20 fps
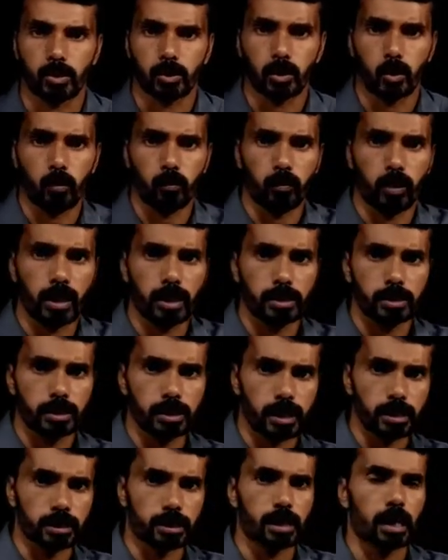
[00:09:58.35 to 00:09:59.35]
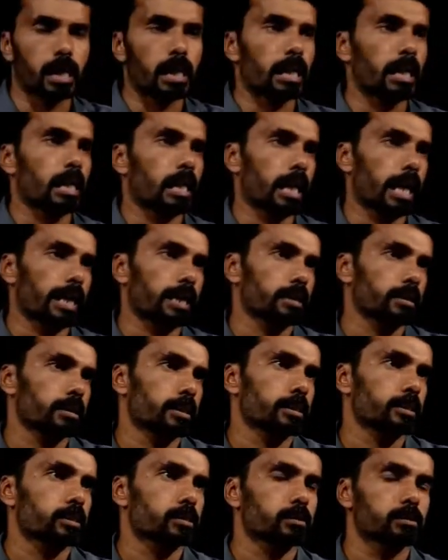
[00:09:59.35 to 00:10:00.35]
So we just rewrite
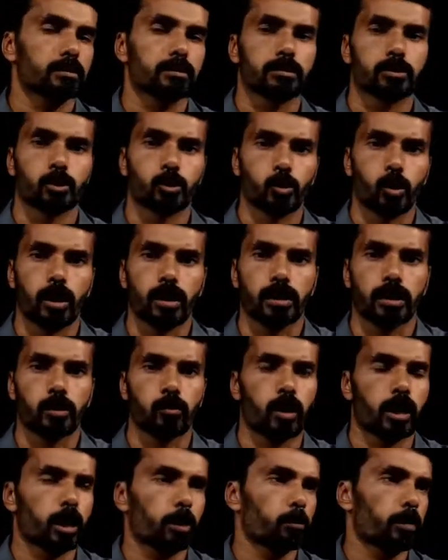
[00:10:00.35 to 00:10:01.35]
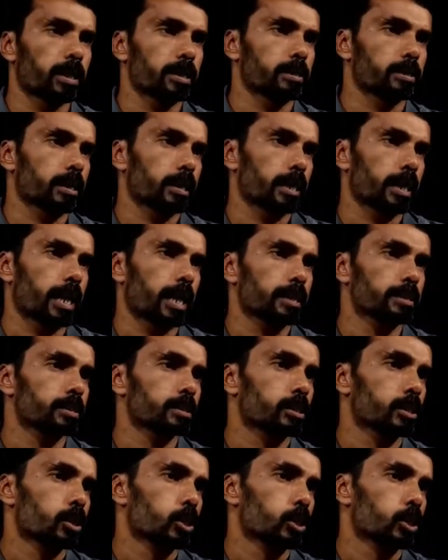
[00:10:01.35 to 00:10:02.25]
this 12 divided by 3 as